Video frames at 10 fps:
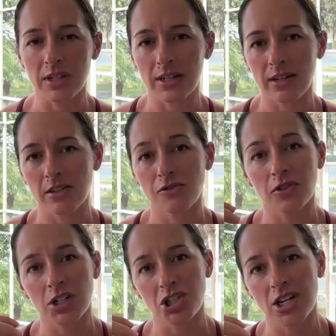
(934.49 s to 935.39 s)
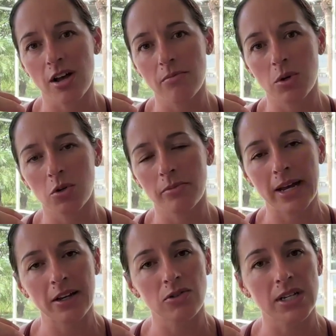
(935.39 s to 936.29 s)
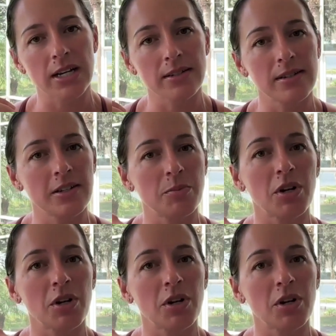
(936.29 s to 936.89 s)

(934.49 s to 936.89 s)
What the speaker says: kidneys flush out mold mycotoxins,